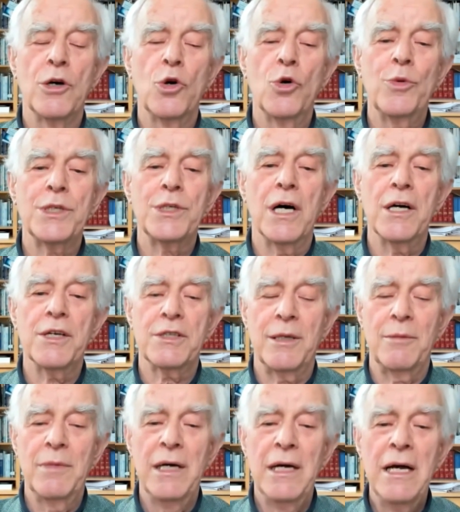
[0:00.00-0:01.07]
I always ask
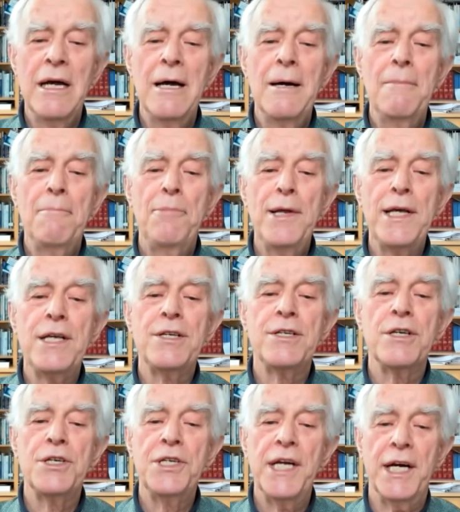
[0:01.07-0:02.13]
them, please
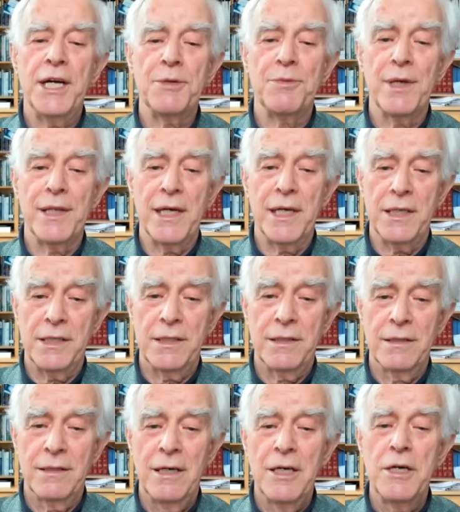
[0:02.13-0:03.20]
share it with others,
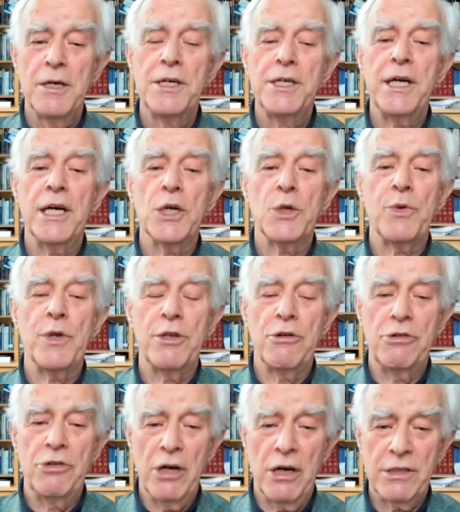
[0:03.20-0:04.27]
share it with your
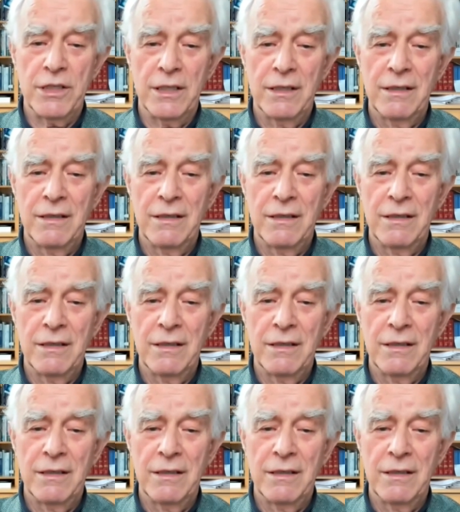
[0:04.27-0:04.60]
doctor,